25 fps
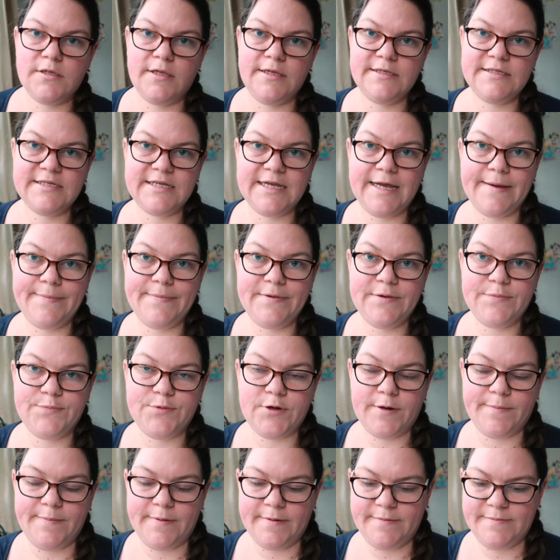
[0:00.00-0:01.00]
So there's a couple of
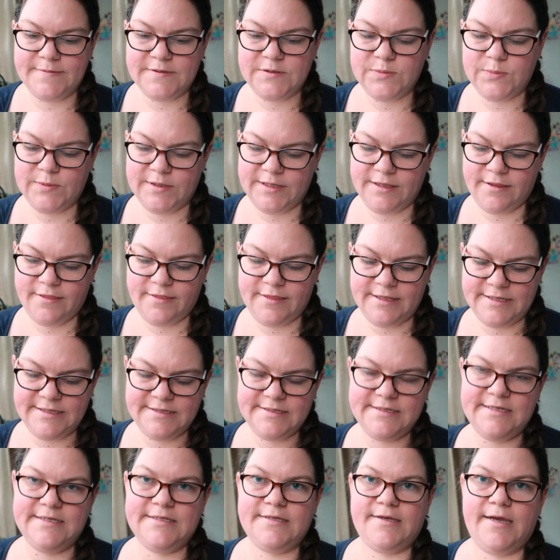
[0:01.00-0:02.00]
problems with this
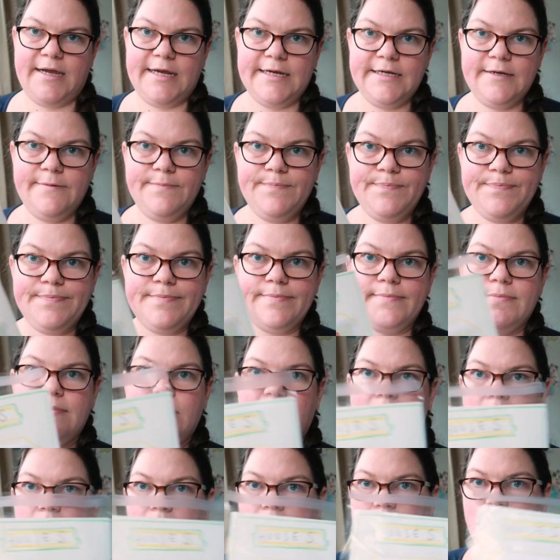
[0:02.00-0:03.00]
design.
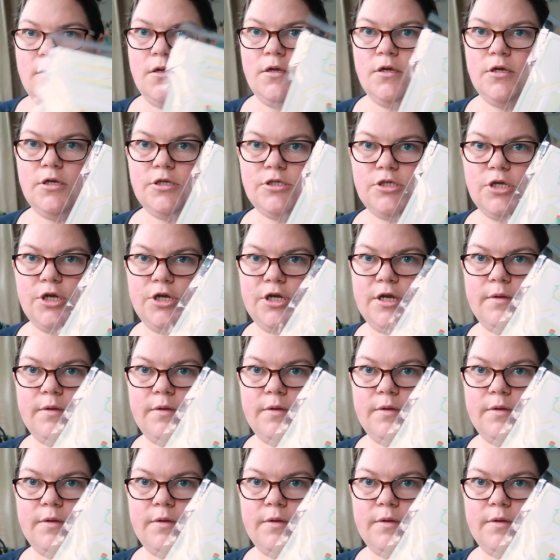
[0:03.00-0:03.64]
So